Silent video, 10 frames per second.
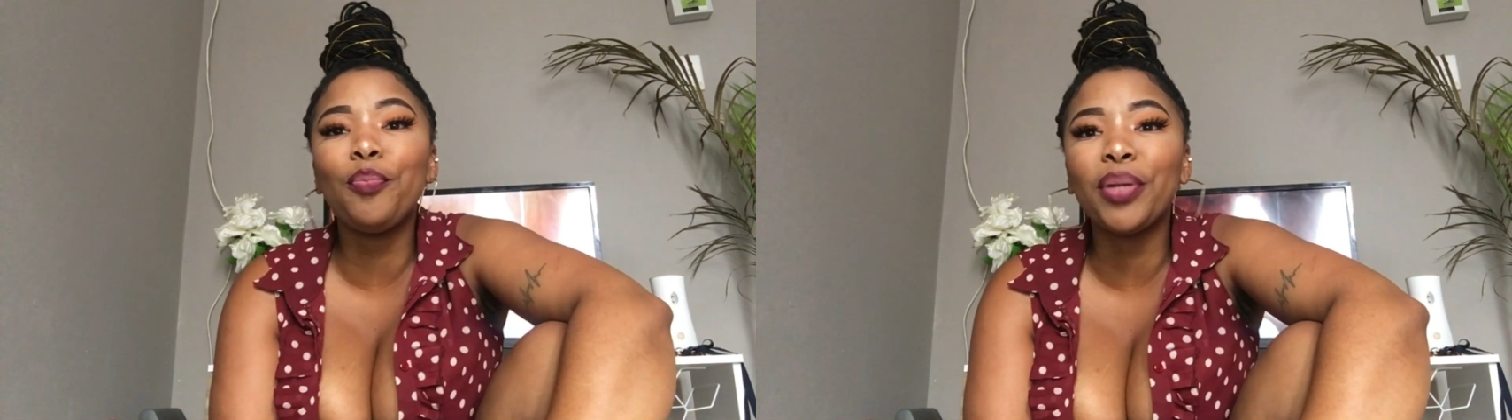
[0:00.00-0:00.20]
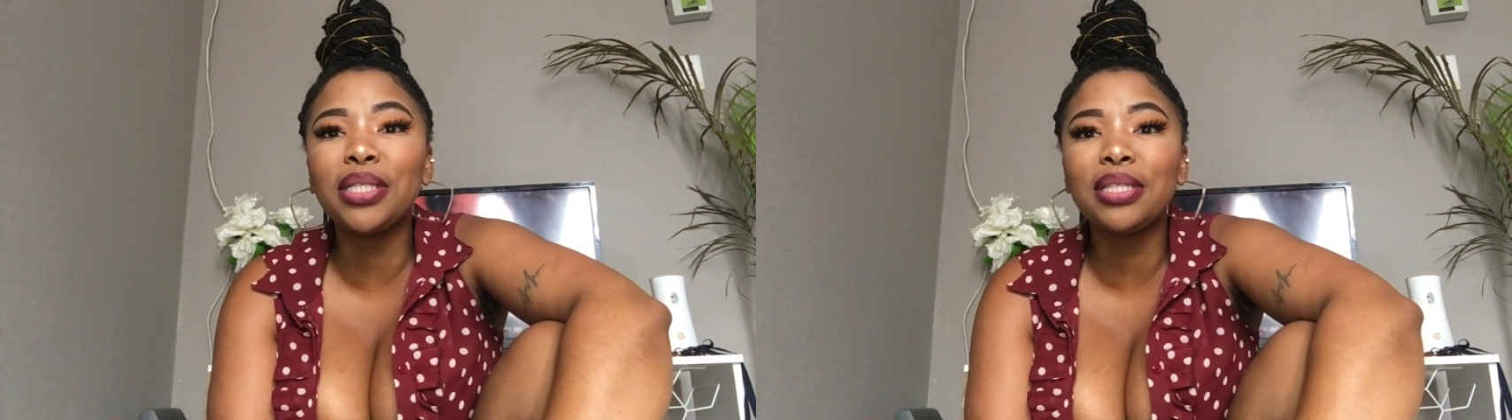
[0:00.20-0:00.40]

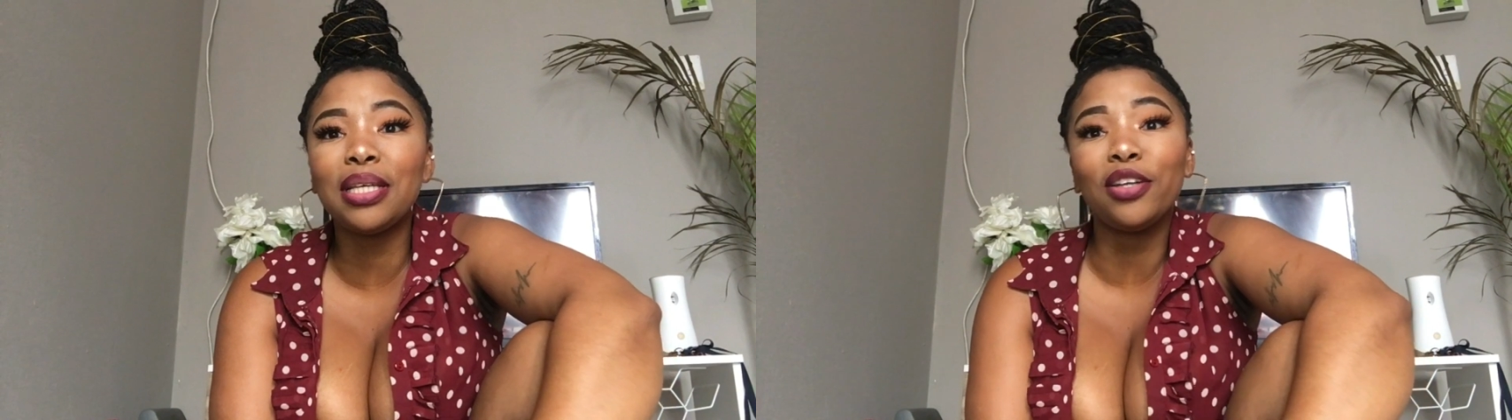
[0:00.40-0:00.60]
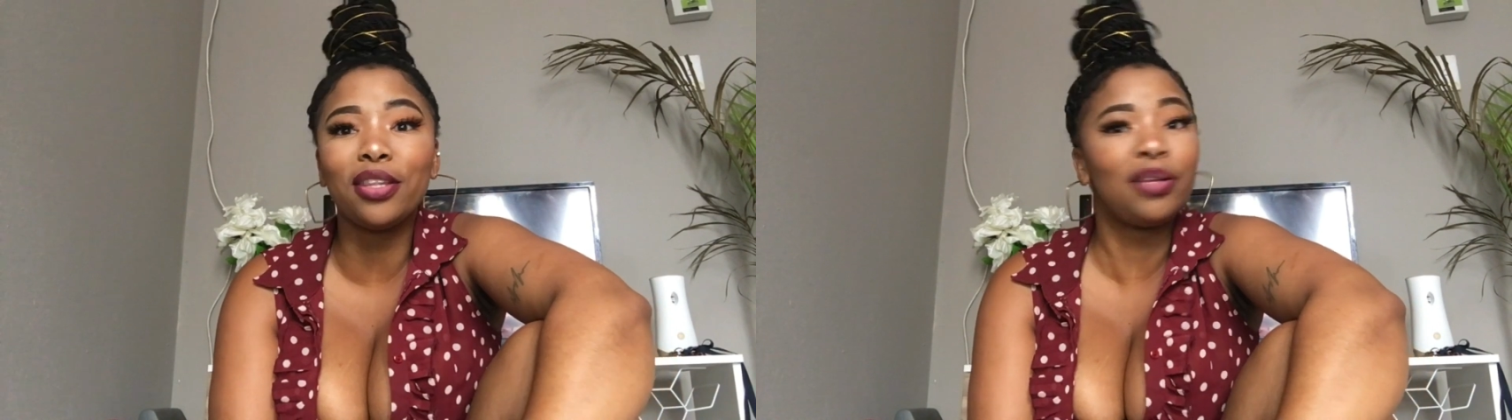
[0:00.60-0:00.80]

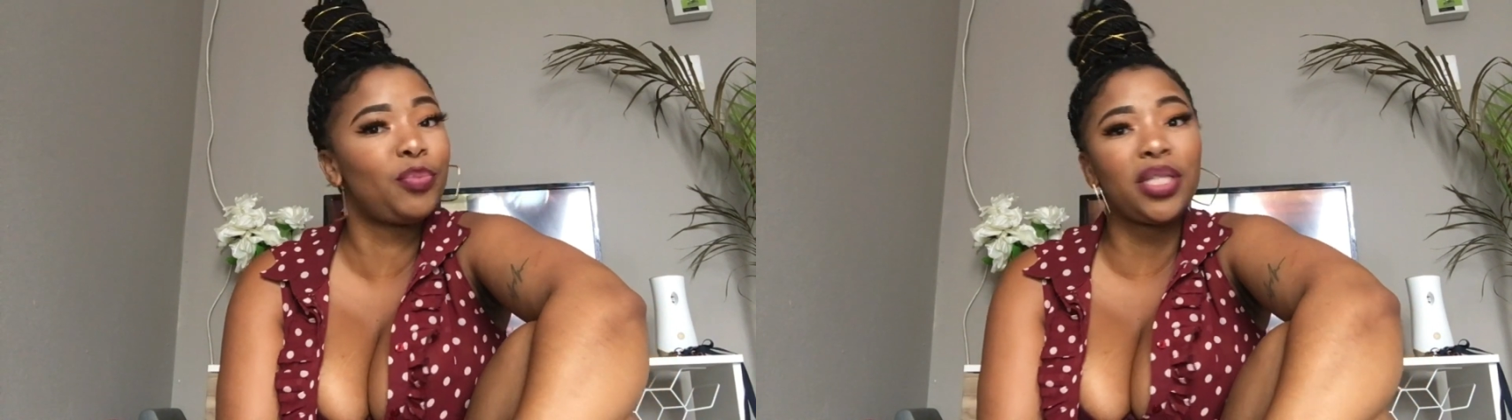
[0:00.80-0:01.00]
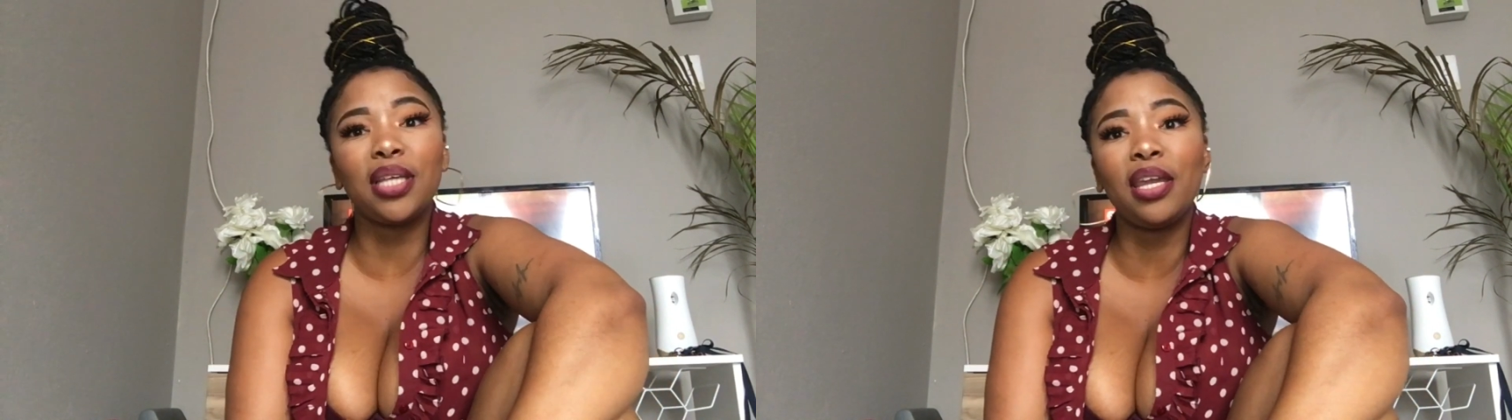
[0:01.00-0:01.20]
that
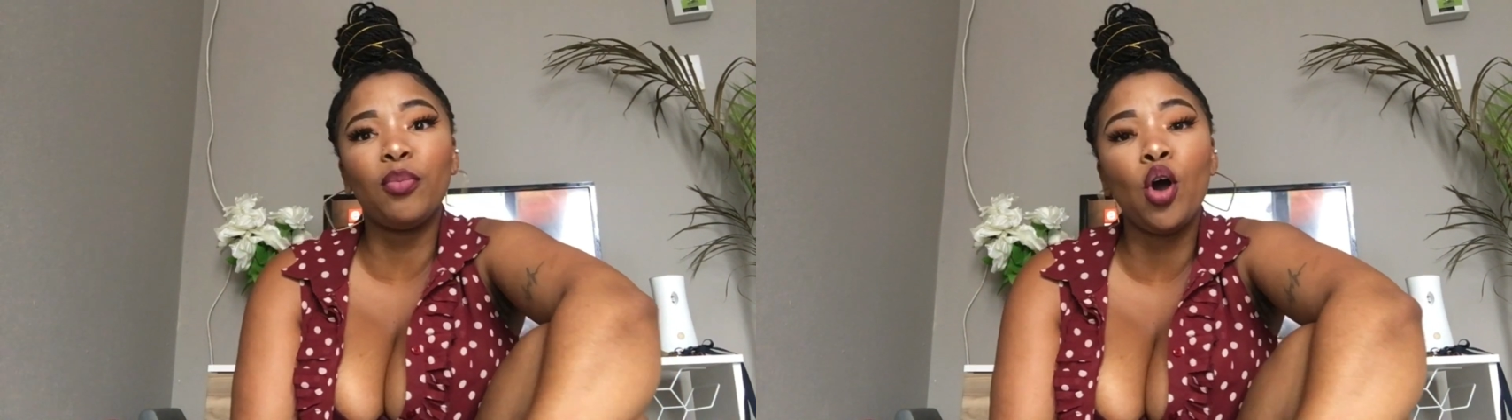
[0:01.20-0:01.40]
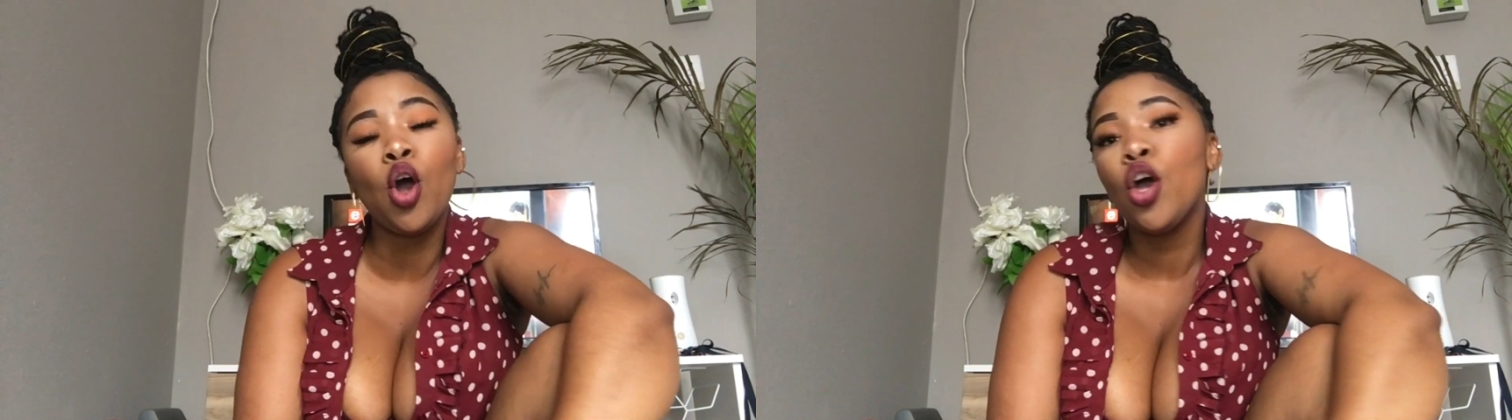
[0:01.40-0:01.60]
busy
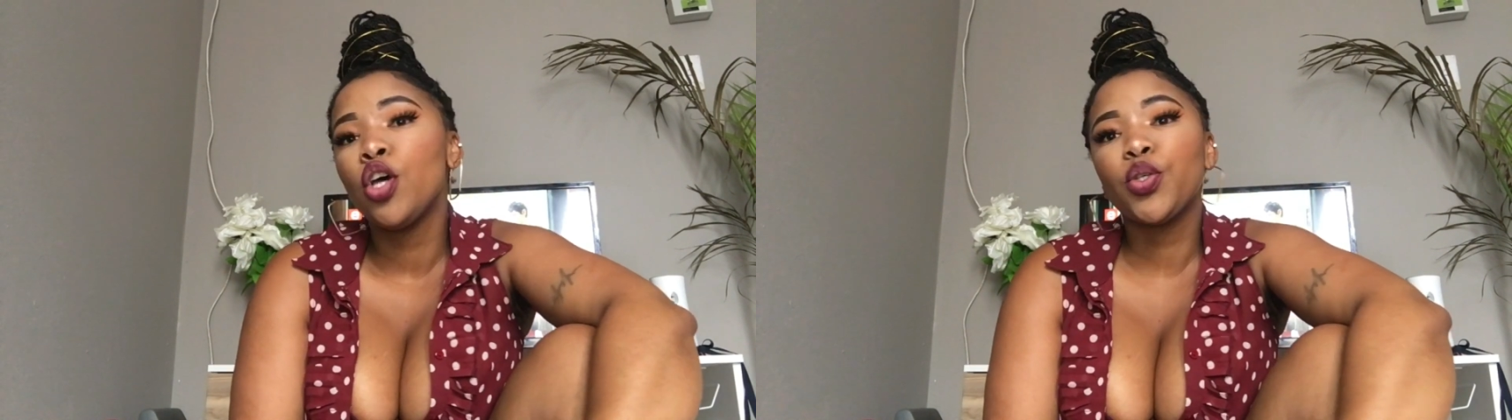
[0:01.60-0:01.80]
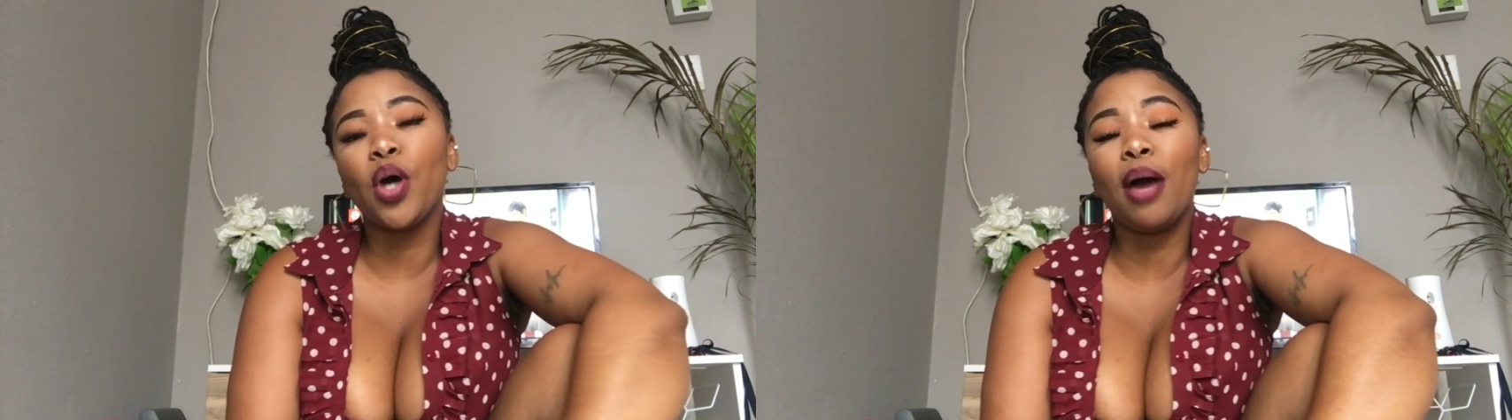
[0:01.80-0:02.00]
anymore.
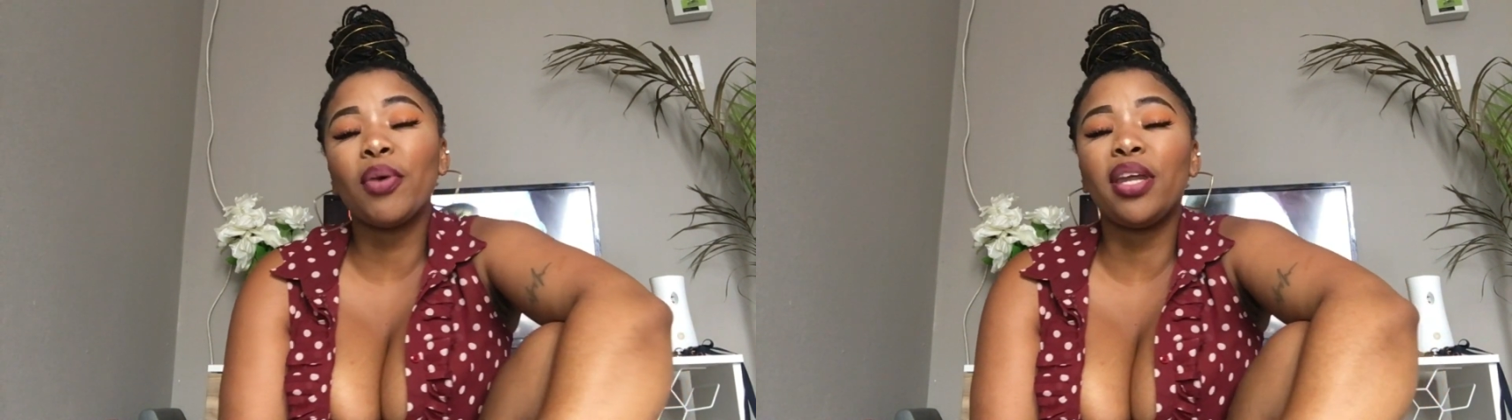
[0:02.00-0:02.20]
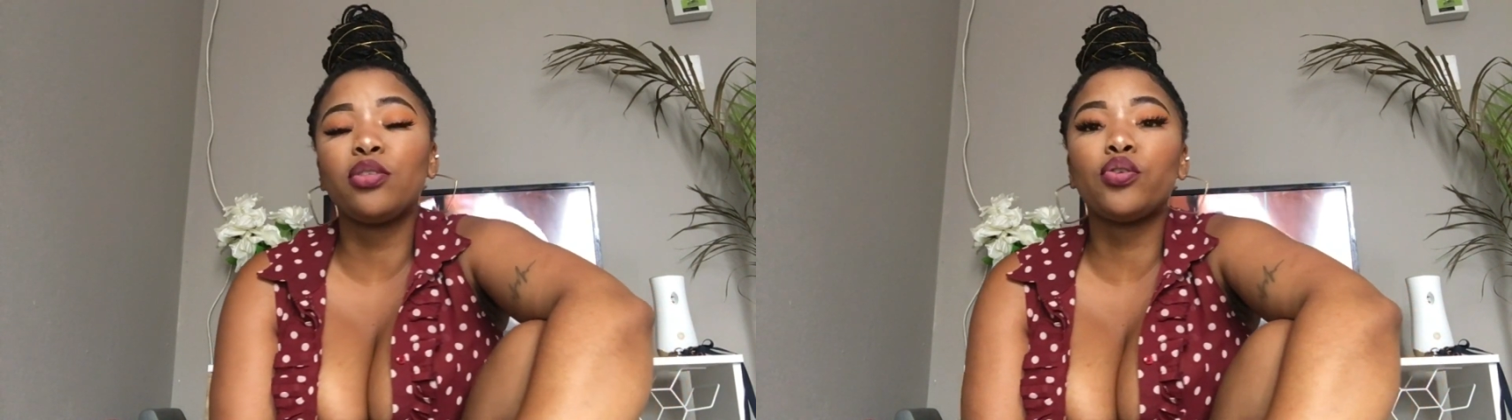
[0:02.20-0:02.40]
So I'm
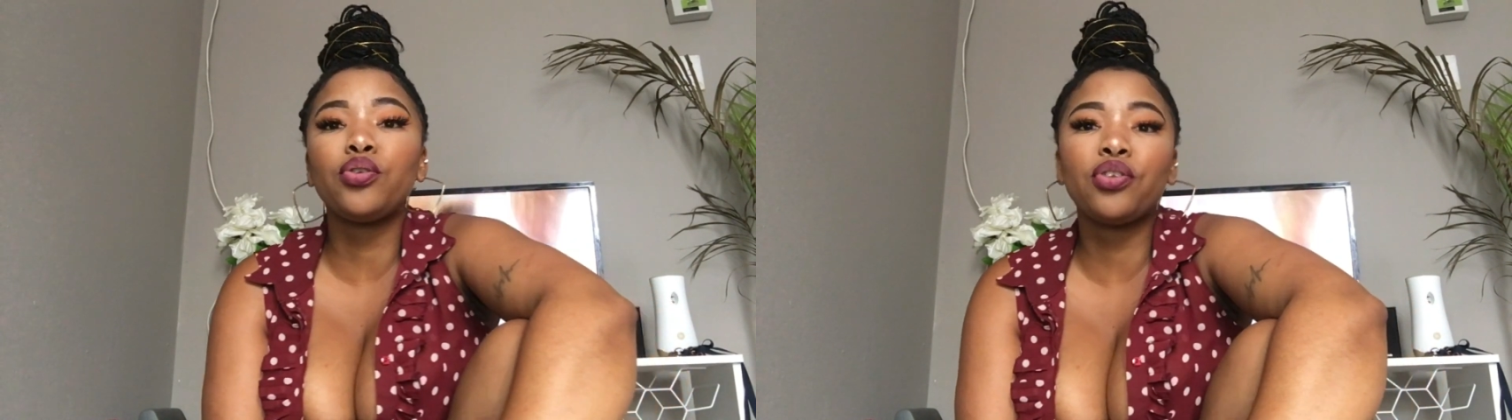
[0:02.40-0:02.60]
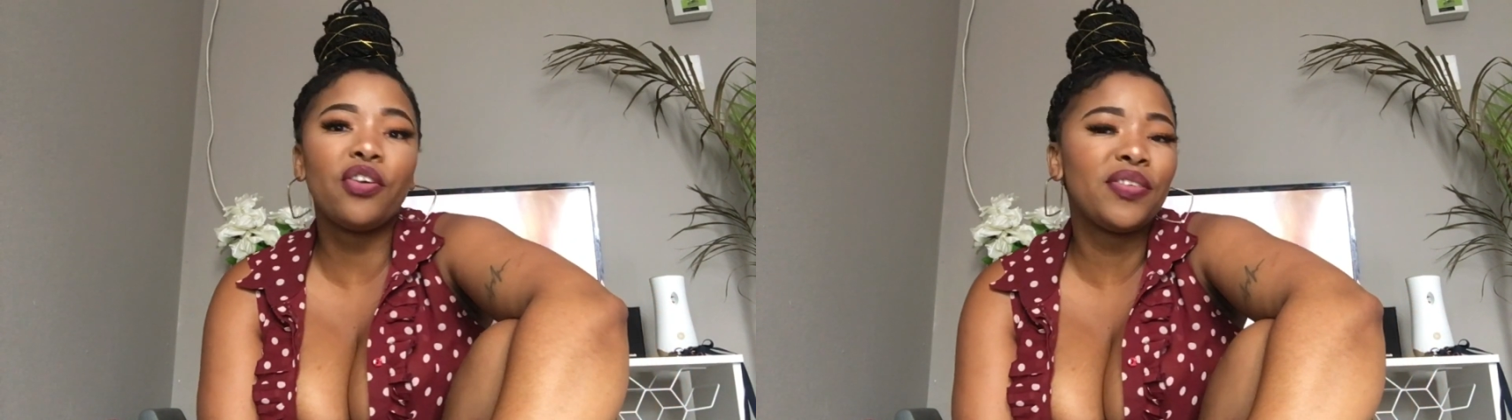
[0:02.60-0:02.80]
gonna do
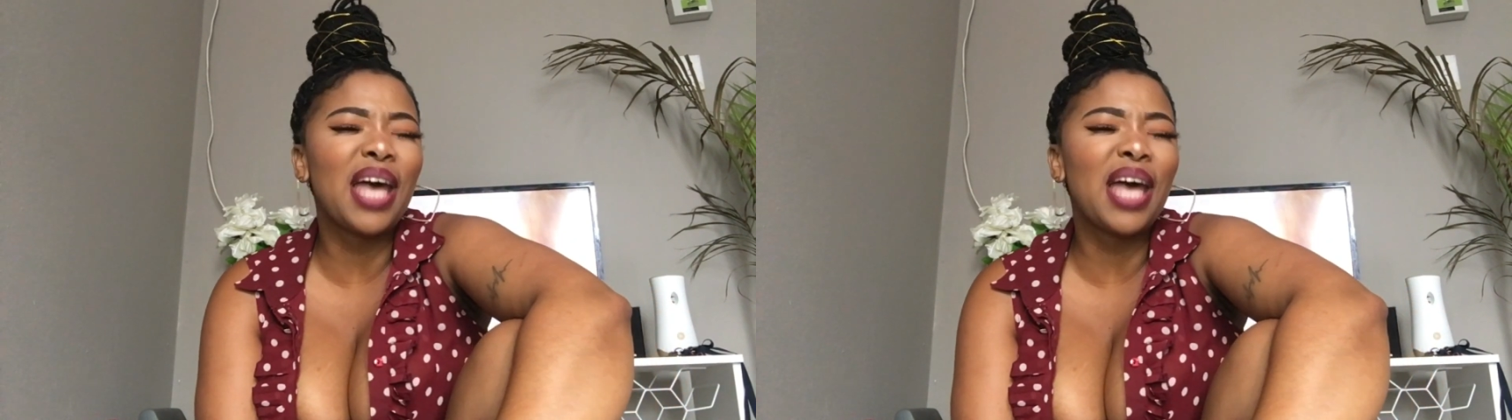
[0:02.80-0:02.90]
stories.